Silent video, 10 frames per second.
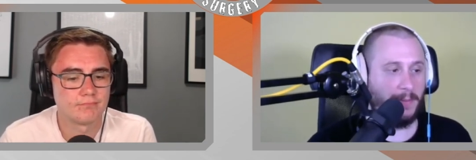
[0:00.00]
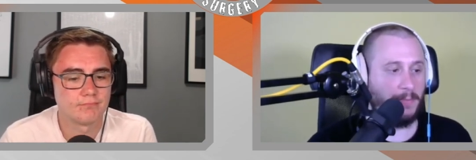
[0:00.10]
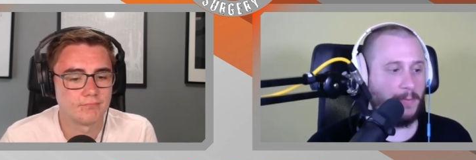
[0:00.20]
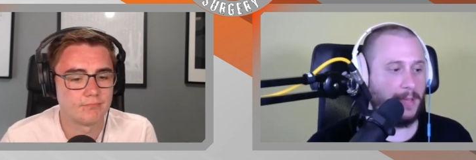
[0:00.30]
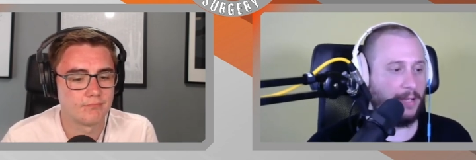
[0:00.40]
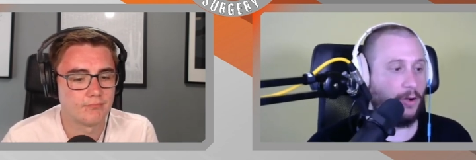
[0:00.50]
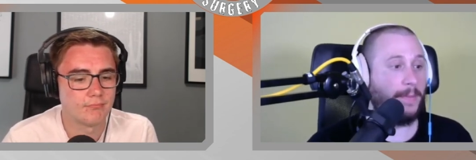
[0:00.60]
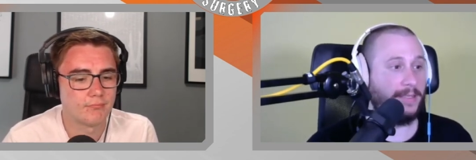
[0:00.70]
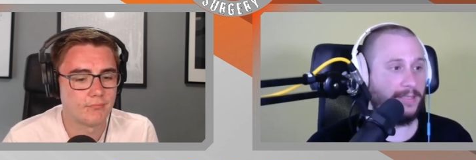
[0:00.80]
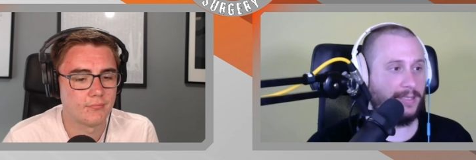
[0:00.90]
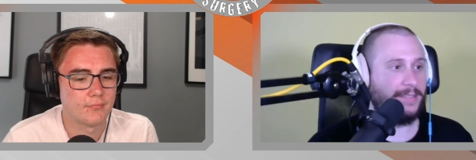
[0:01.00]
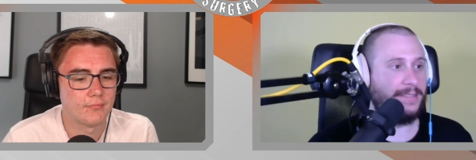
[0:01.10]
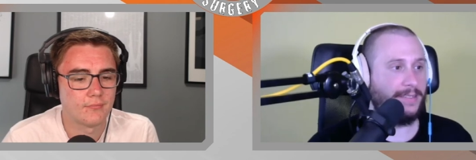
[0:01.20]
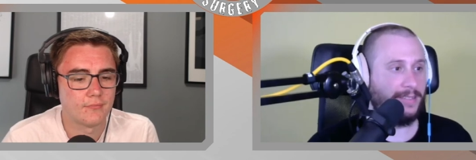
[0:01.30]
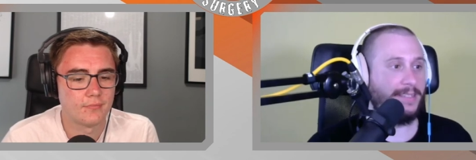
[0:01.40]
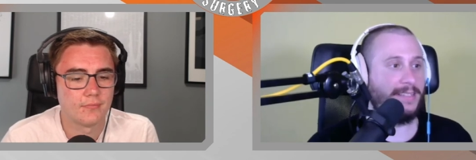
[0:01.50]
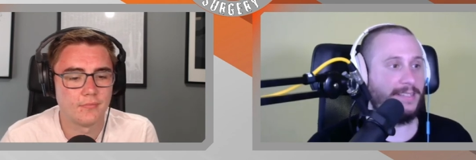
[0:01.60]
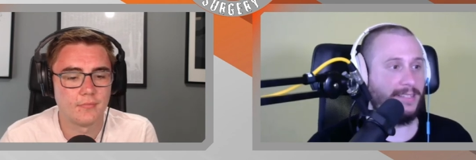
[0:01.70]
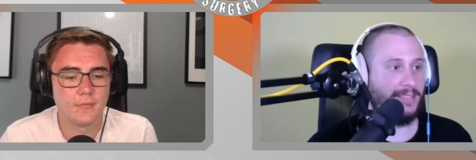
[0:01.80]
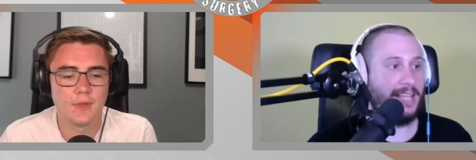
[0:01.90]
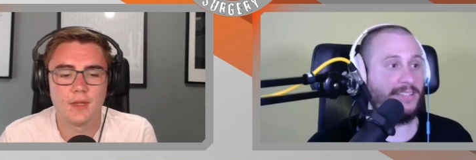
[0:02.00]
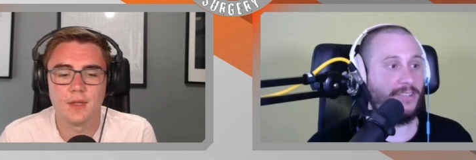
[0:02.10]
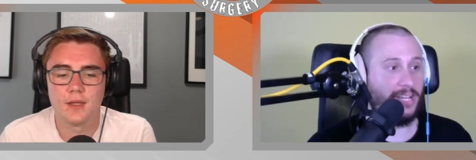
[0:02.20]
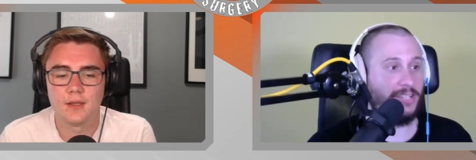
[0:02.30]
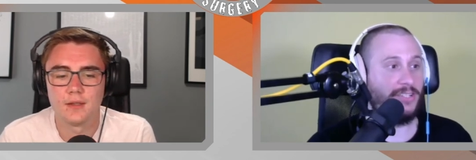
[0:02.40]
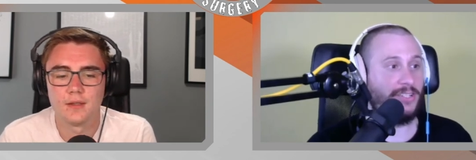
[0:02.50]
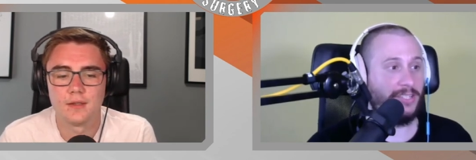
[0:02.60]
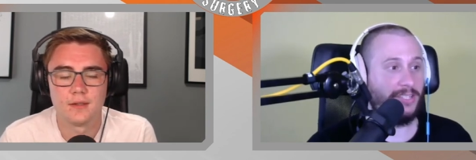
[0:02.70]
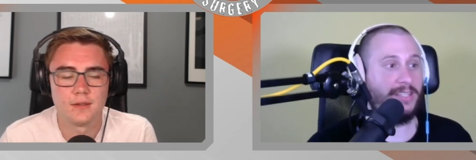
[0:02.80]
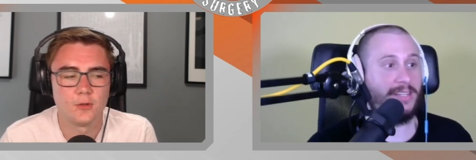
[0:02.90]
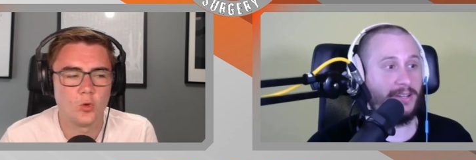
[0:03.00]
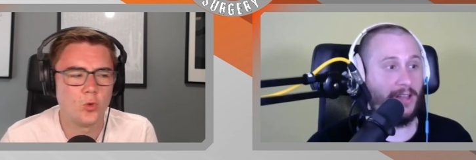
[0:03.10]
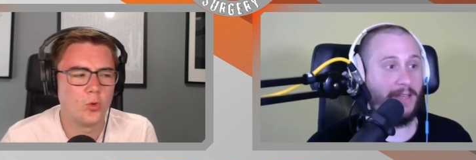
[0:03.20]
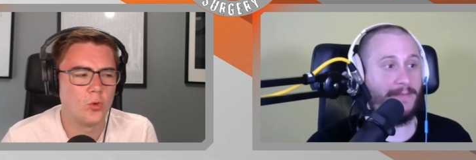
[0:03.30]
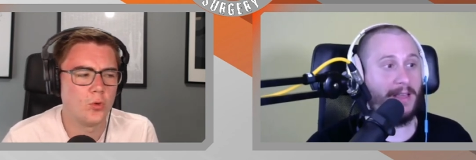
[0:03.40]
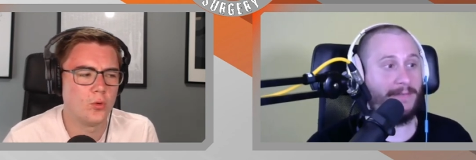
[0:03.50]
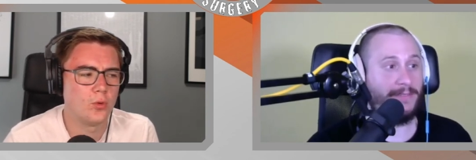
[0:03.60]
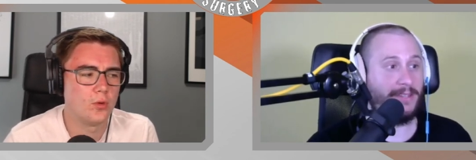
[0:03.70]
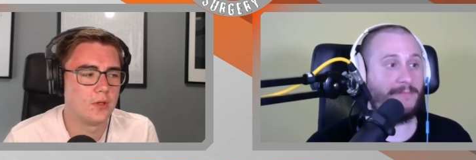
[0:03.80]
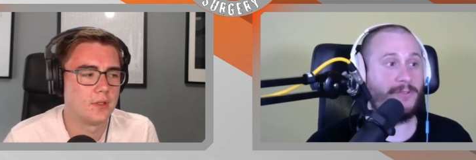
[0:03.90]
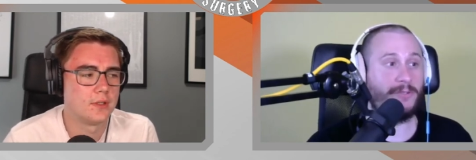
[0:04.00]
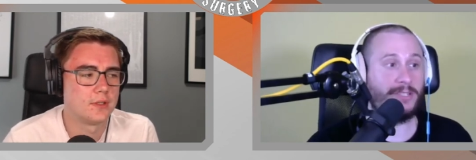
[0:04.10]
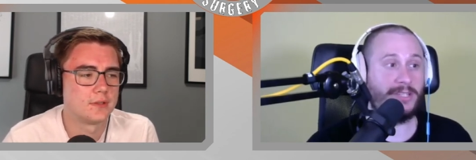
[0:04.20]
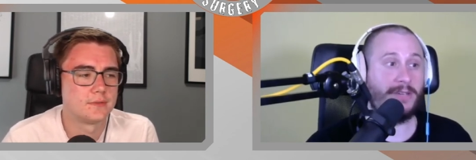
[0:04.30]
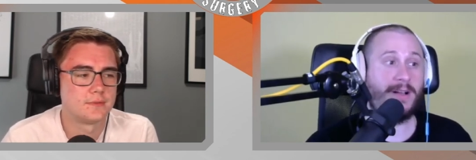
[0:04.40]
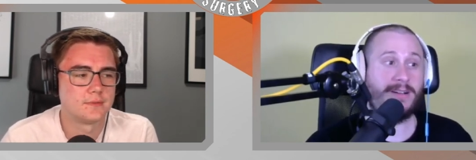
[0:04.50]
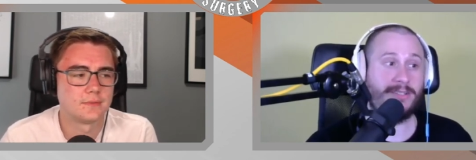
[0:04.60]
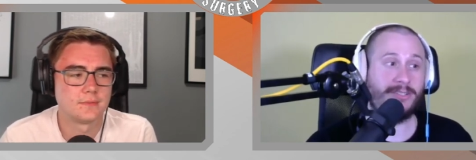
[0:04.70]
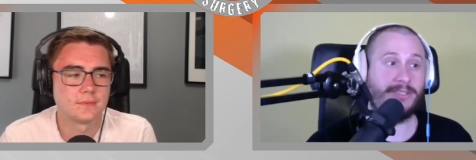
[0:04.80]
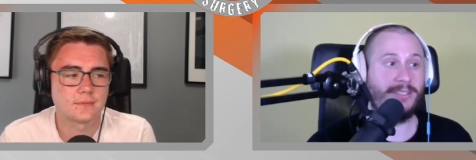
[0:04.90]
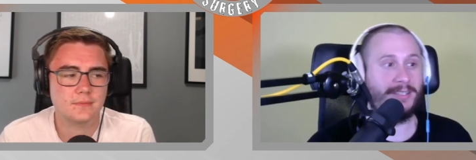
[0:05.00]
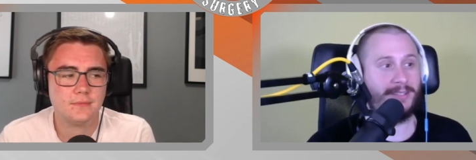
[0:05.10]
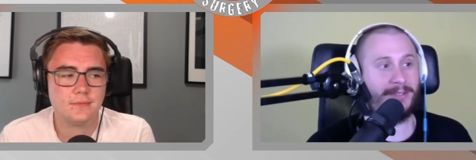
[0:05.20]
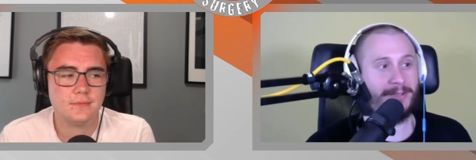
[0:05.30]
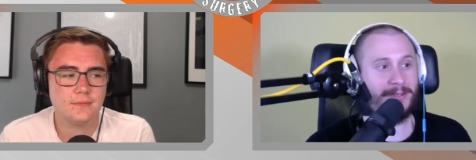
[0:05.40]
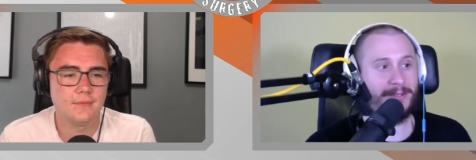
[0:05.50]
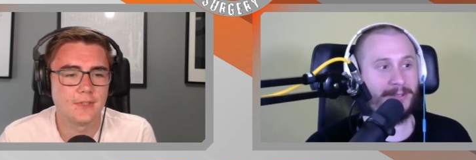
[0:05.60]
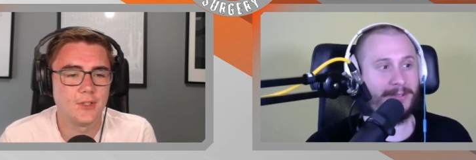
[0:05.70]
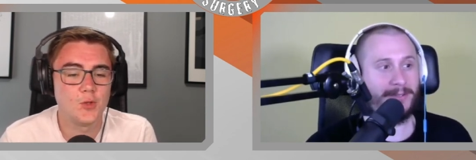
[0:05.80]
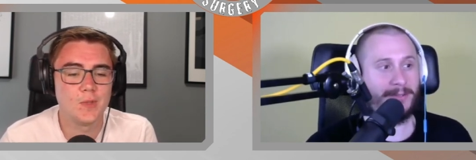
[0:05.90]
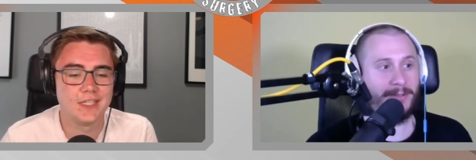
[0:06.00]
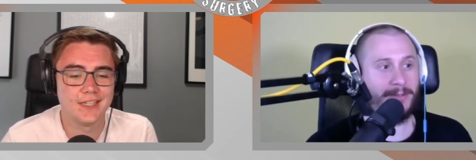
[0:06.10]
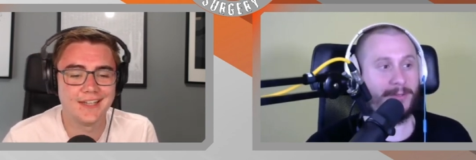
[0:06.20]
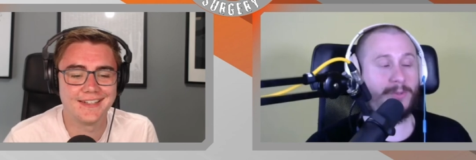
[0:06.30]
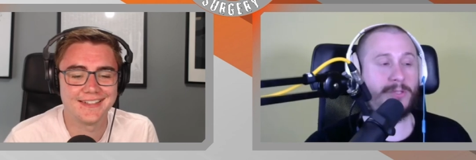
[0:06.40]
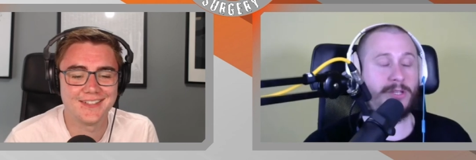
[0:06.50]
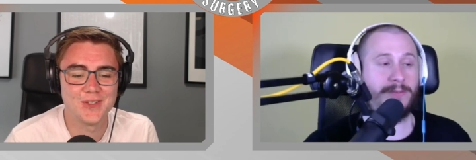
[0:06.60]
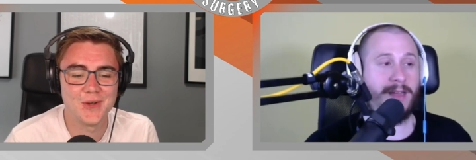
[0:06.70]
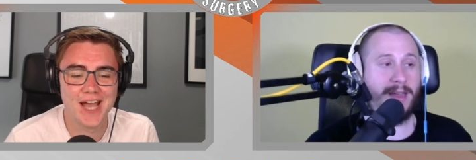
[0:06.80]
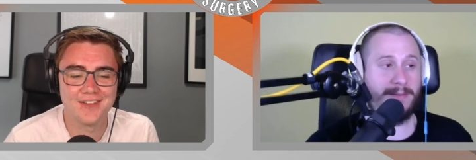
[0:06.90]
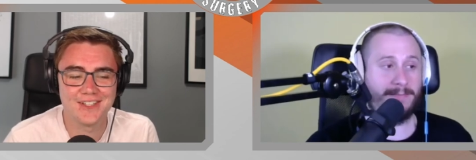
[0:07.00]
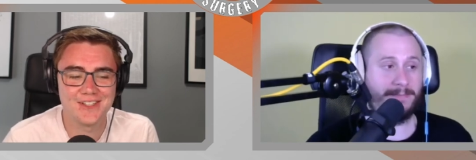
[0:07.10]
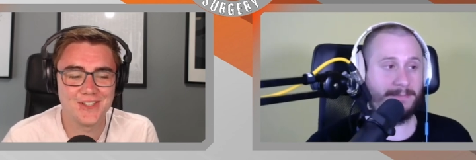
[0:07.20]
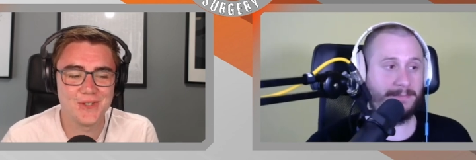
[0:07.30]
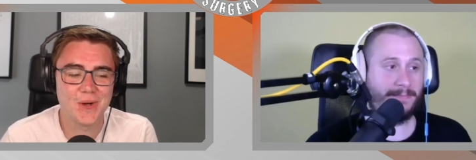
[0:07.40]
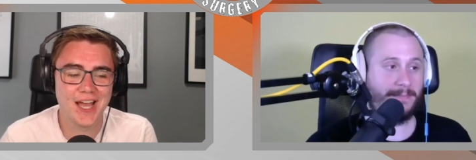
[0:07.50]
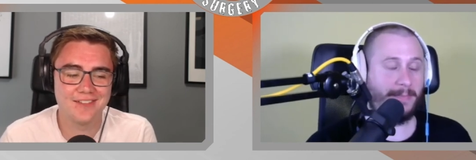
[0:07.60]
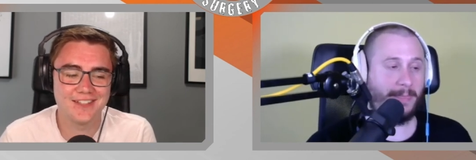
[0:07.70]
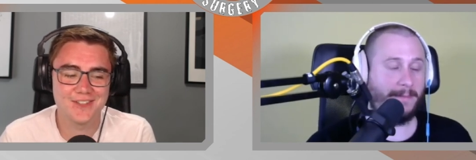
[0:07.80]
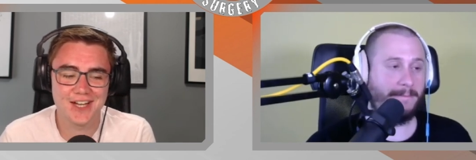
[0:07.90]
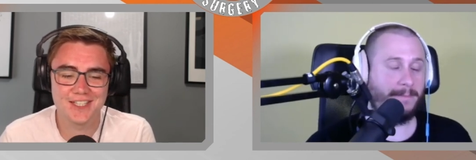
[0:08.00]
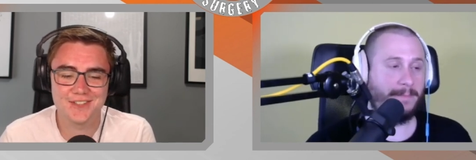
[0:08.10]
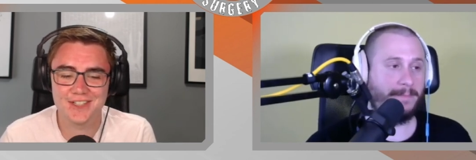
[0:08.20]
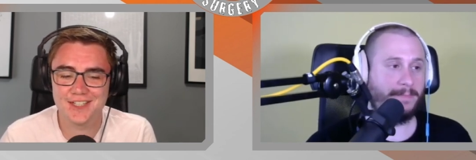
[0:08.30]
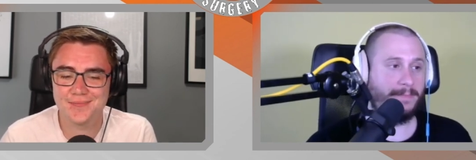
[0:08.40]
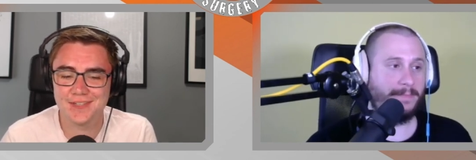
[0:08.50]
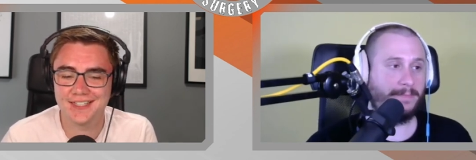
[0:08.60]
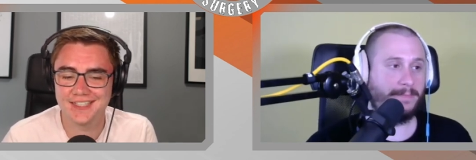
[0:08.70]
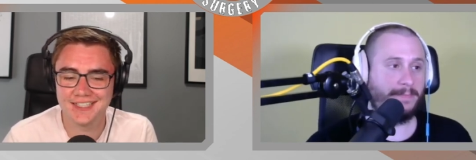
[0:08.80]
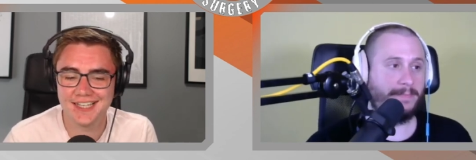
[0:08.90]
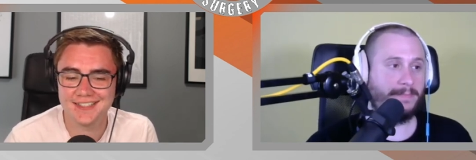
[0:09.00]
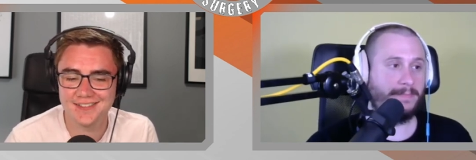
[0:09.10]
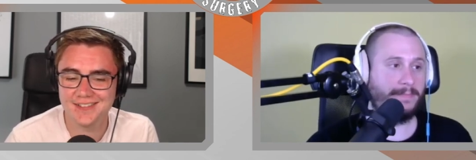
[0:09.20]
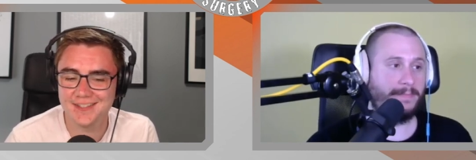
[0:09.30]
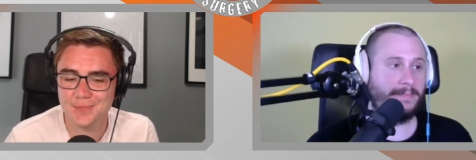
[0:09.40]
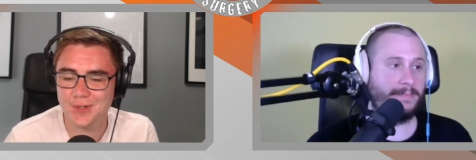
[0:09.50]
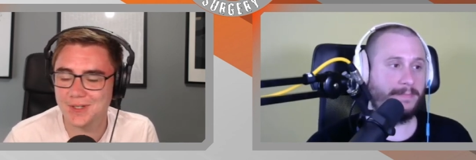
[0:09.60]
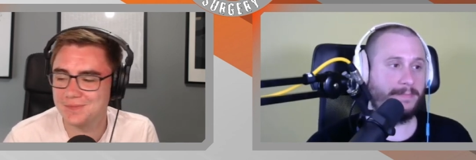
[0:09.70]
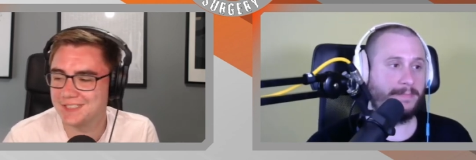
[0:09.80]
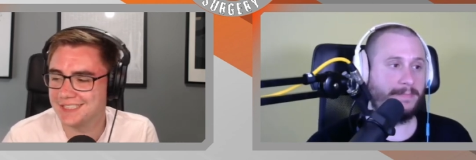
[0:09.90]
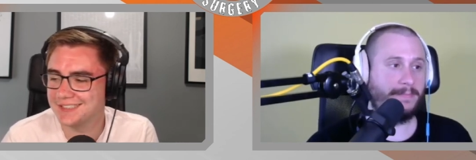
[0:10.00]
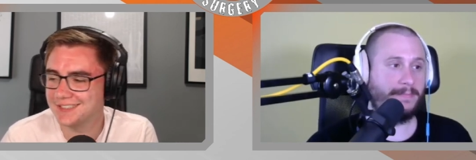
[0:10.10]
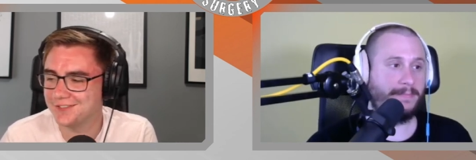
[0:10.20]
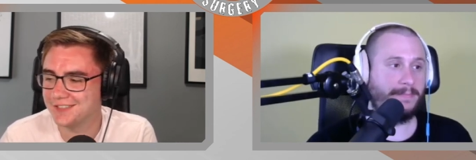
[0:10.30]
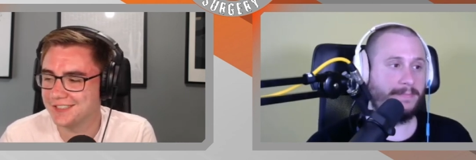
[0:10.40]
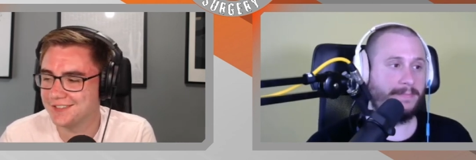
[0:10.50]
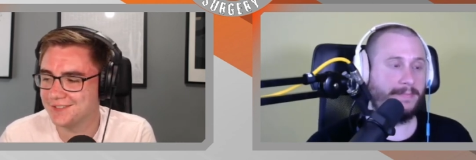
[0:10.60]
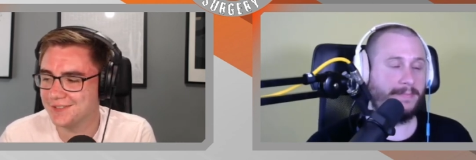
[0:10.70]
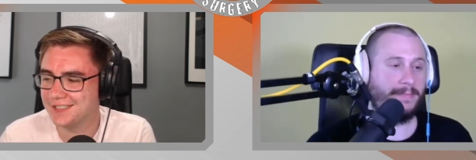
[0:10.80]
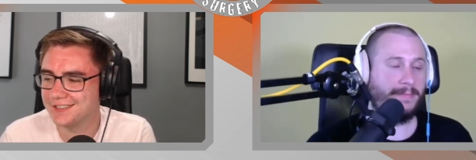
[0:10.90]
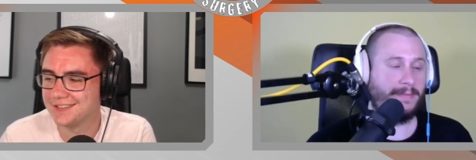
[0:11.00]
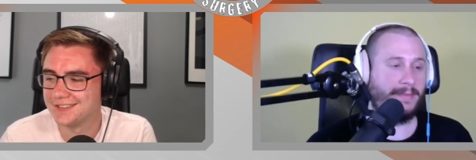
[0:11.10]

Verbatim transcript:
Speaker 1: people want to make comments and their suggestions. You Ooh. know, if, if some rules are too harsh,
Speaker 2: you mean like you don't fair. have to you don't have to transfer a player unless they're in the bottom six of the fixture run?